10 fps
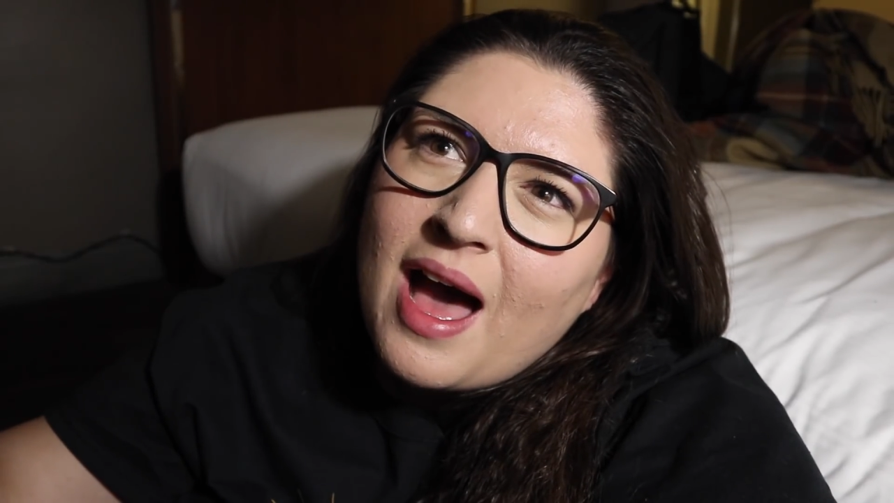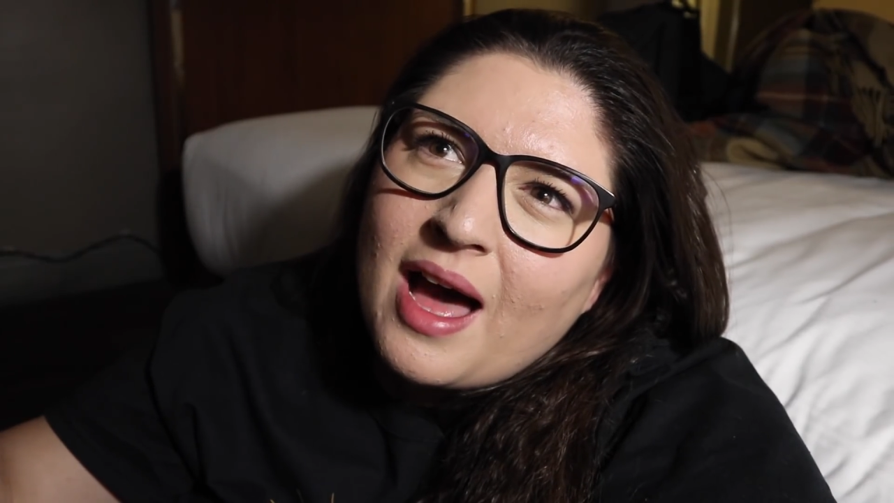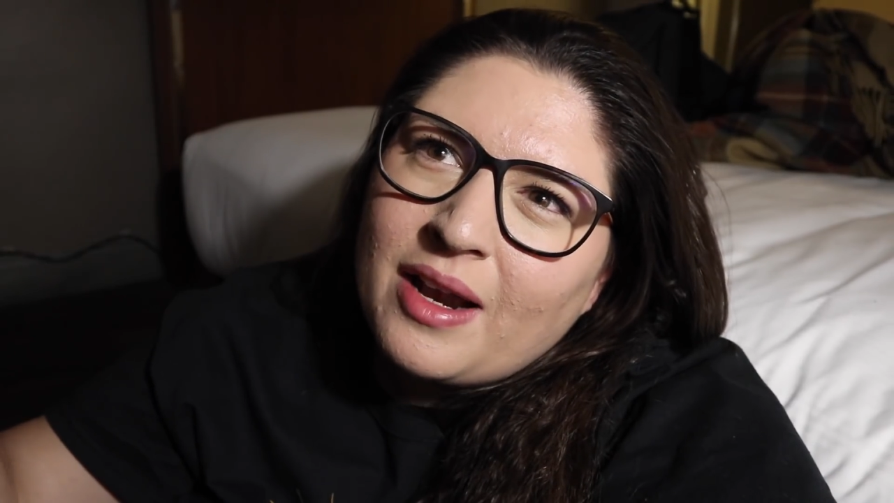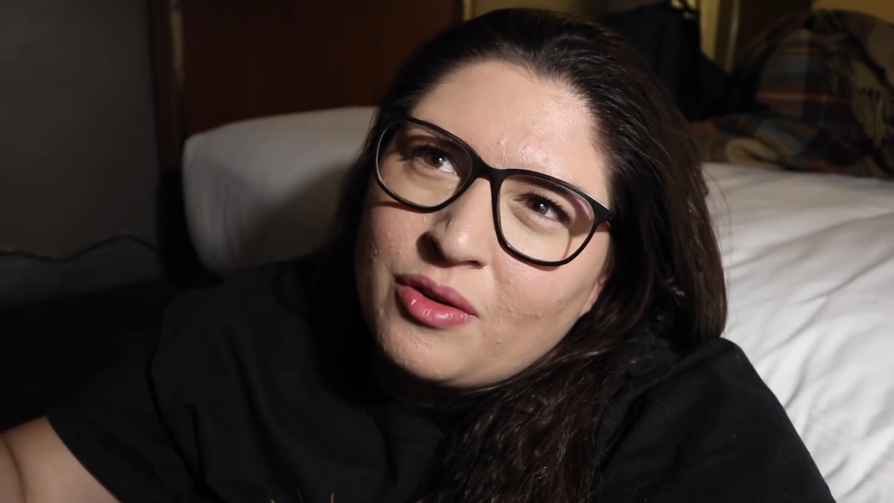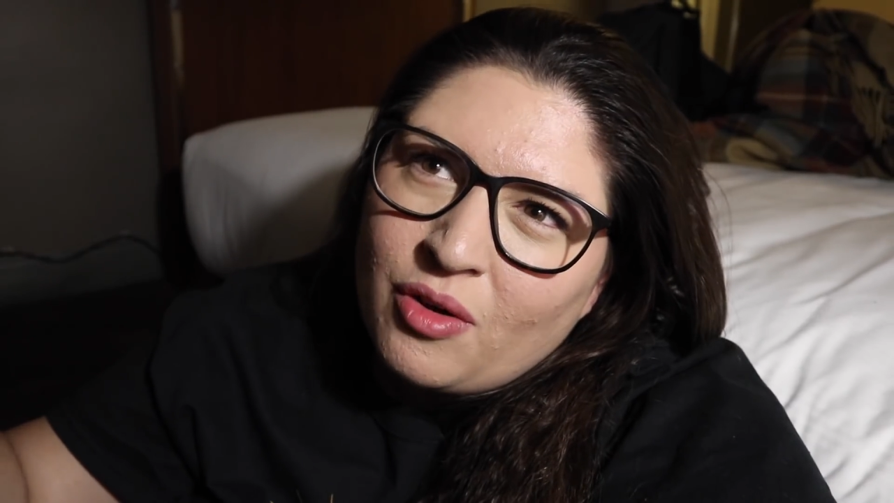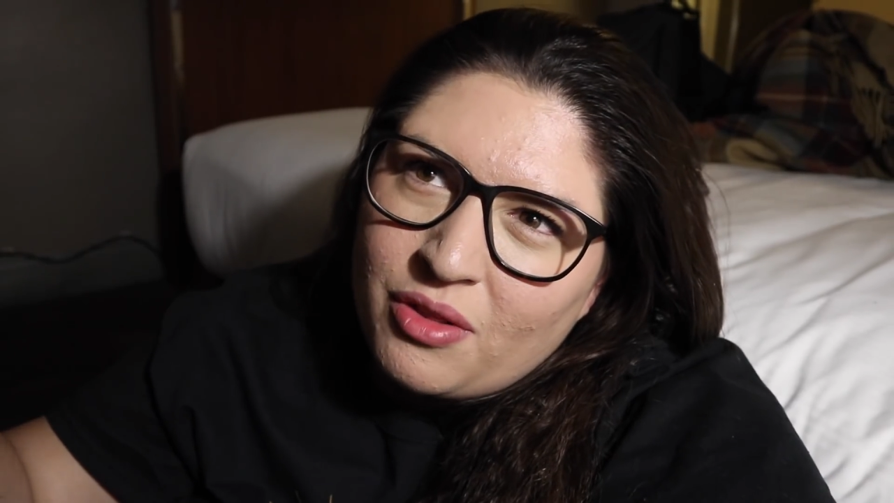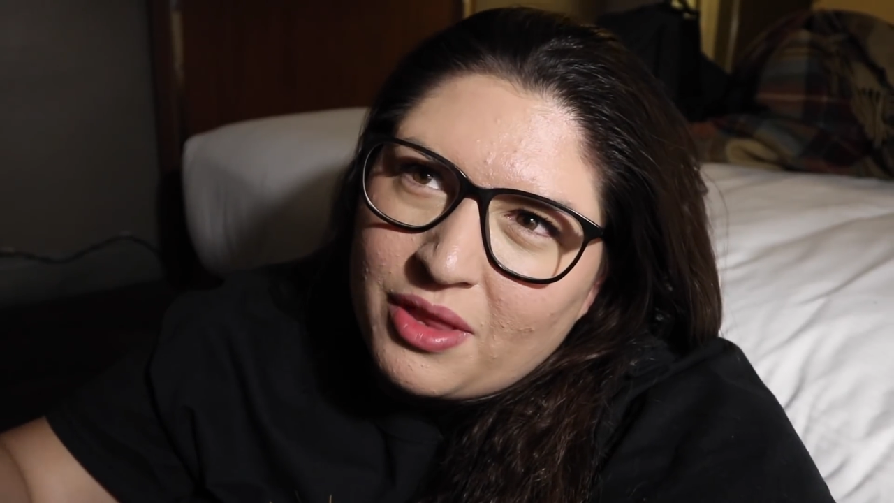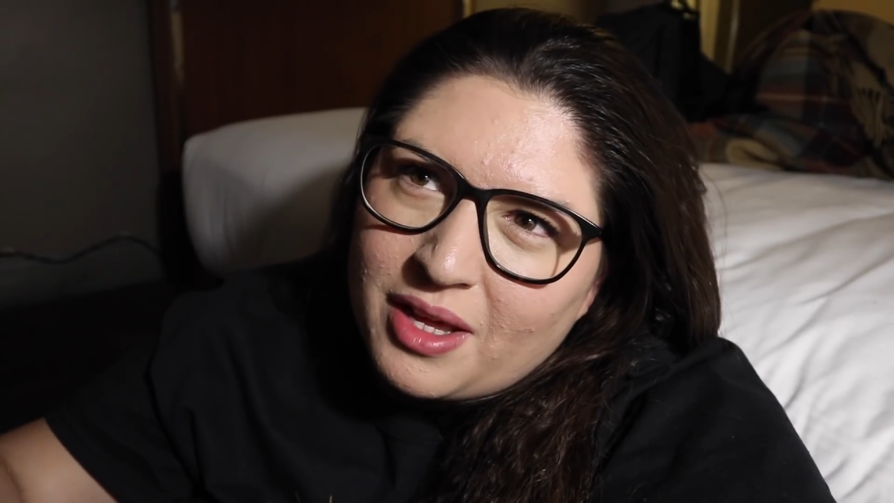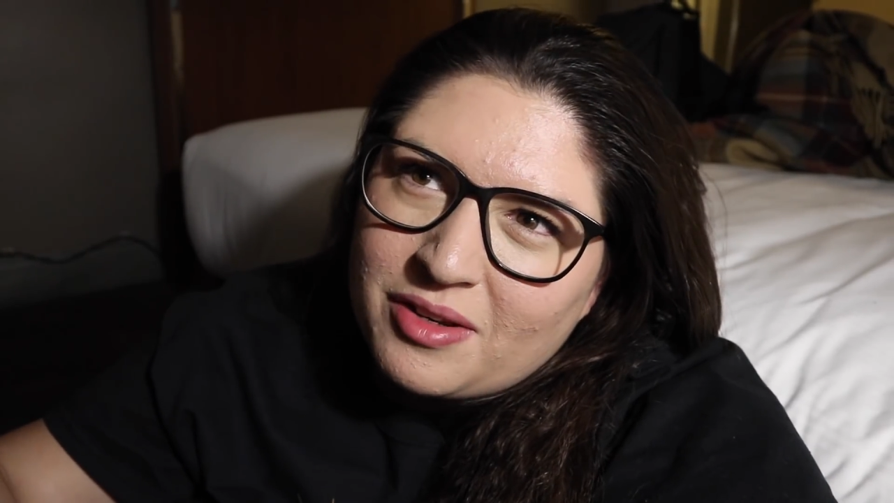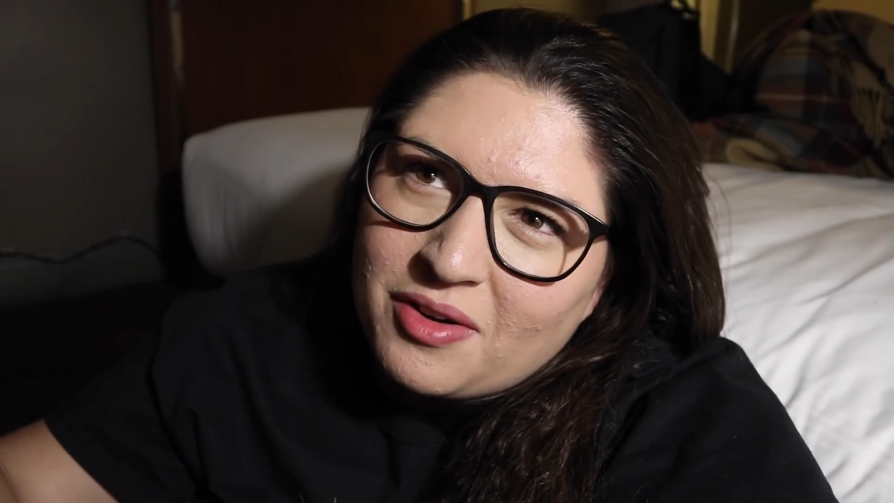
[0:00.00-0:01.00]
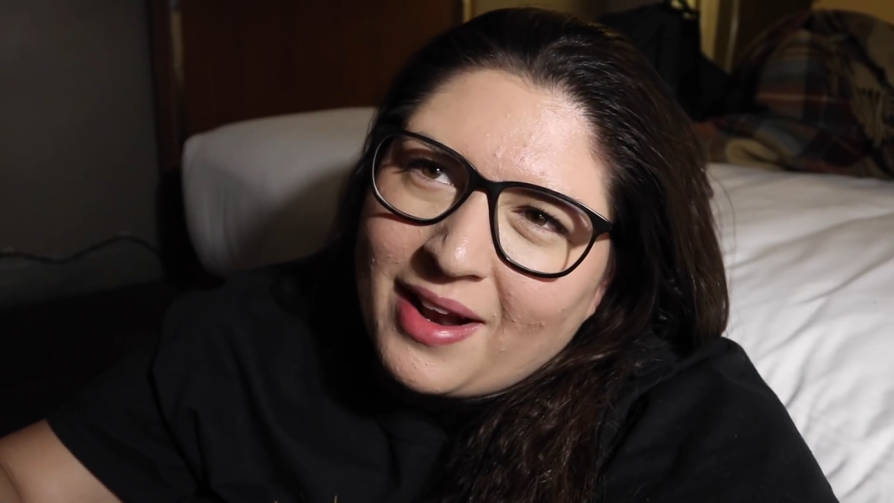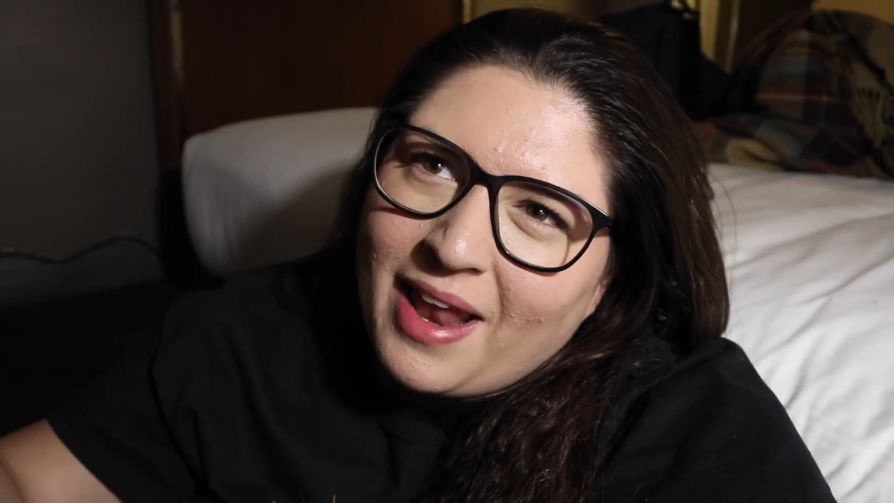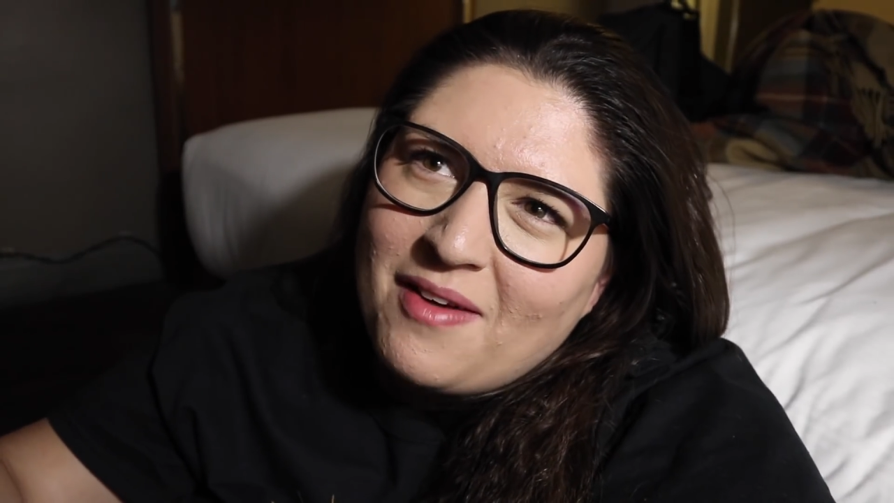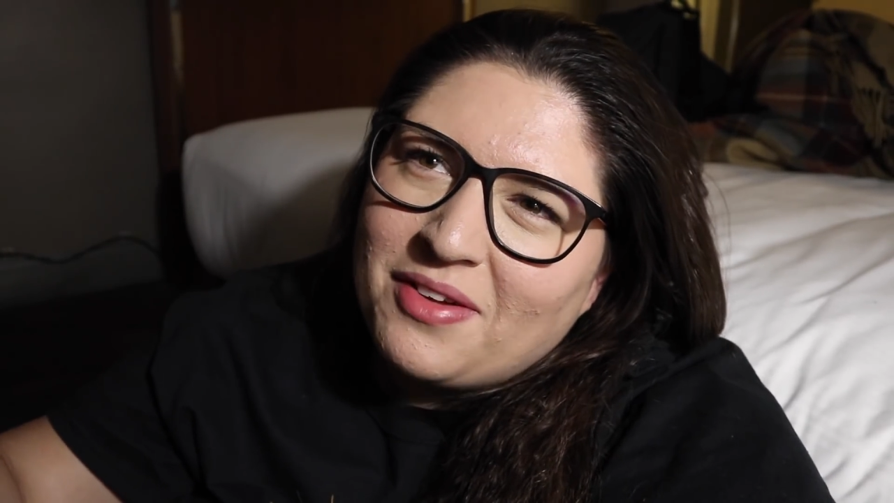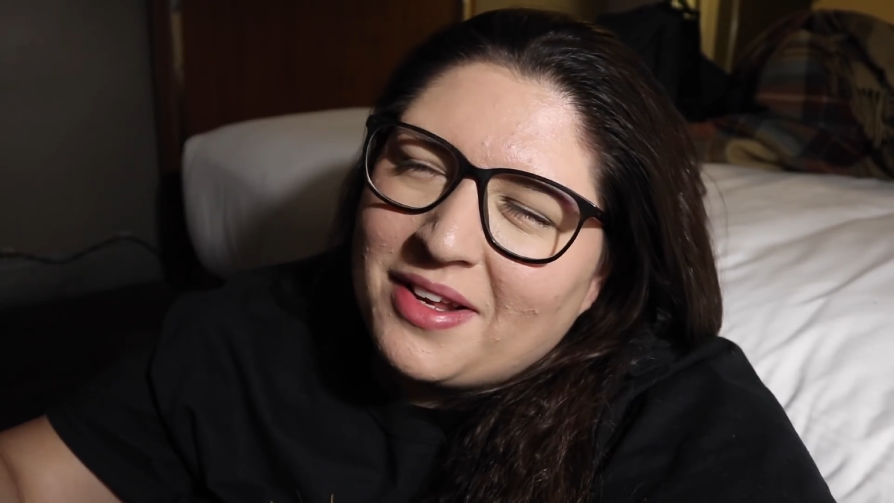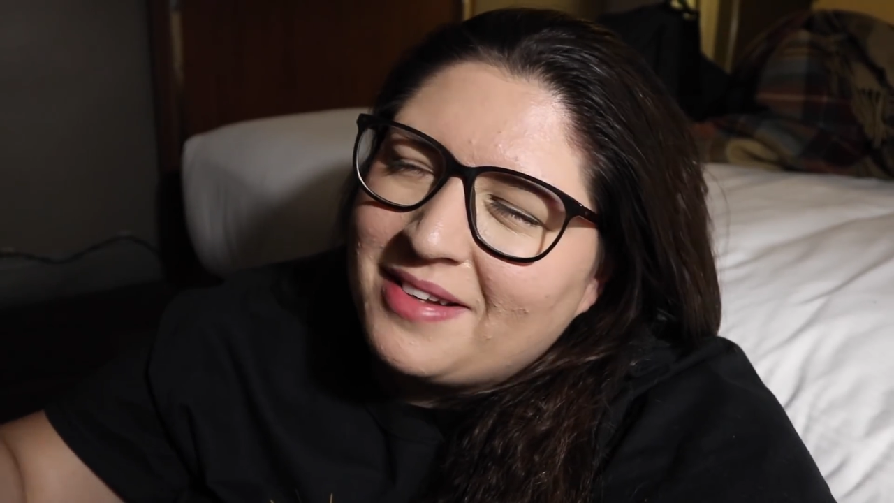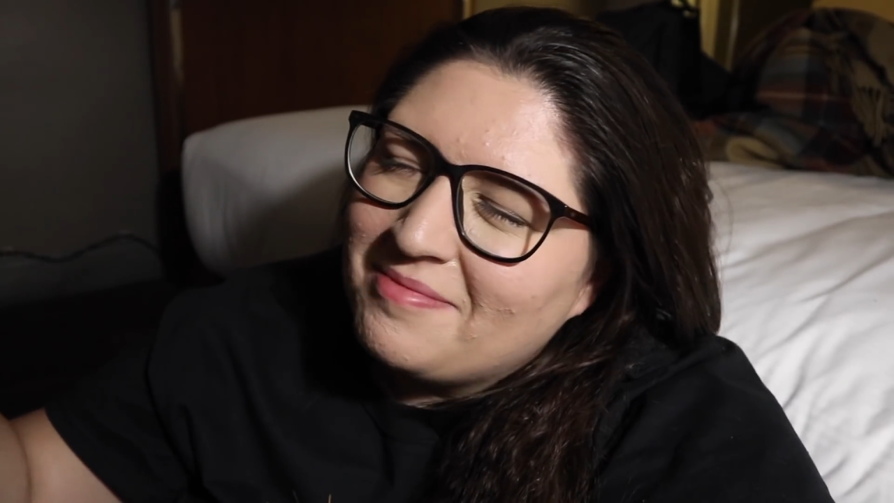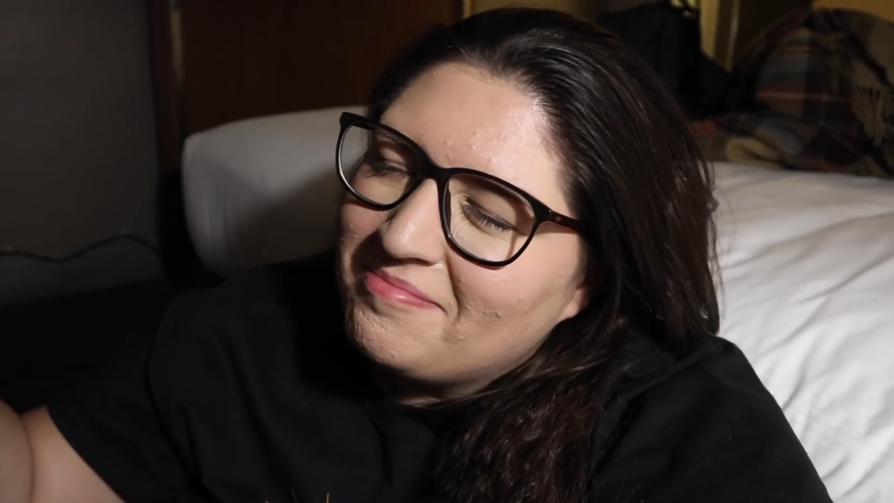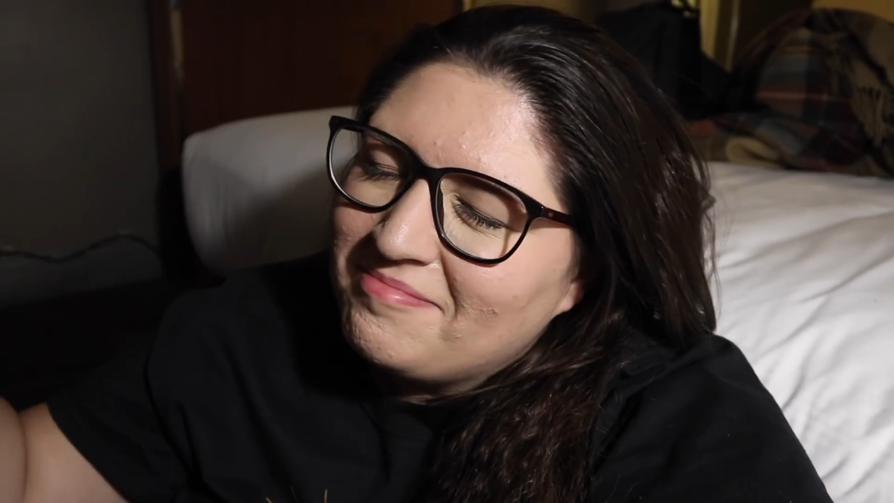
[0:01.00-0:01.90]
and not Theatre 11.